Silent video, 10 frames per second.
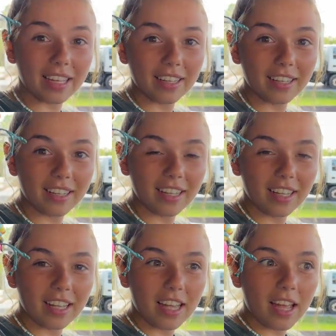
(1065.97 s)
Uh huh.
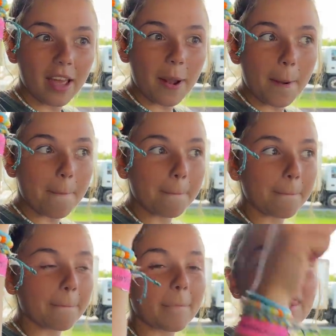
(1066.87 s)

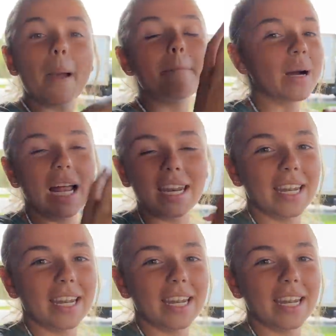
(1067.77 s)
But,